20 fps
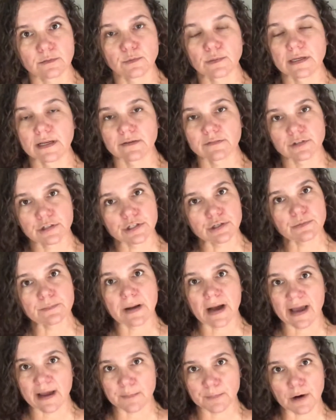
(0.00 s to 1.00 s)
whenever you
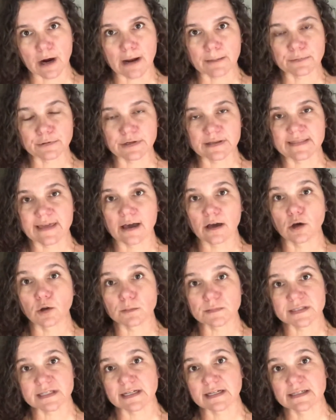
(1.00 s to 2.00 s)
buy a property, that
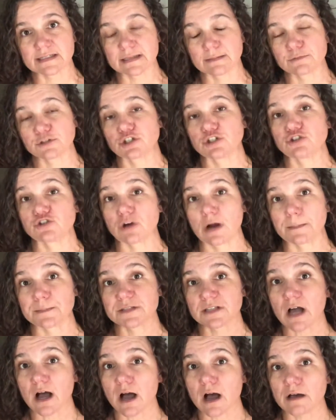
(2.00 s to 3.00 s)
homestead exemption drops
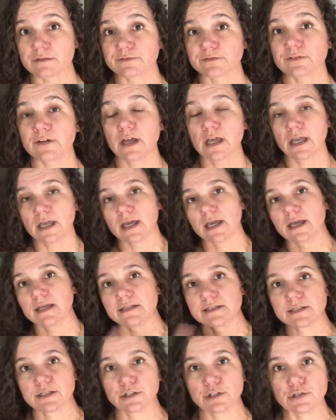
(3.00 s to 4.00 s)
off
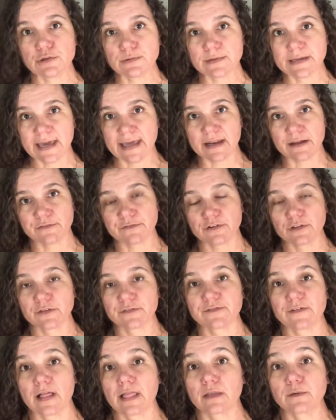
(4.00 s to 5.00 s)
until you get it for the
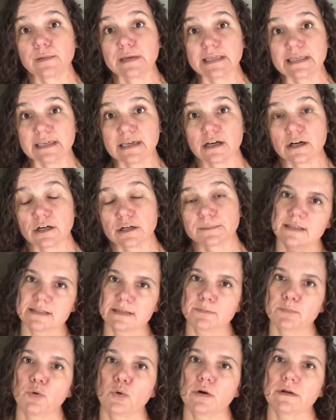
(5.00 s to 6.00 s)
following year. It's
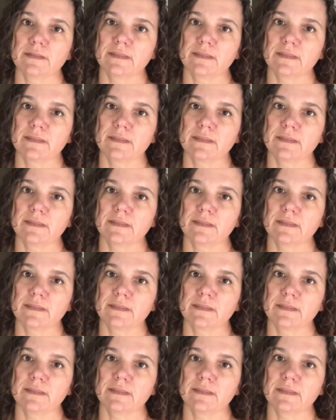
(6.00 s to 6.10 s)
important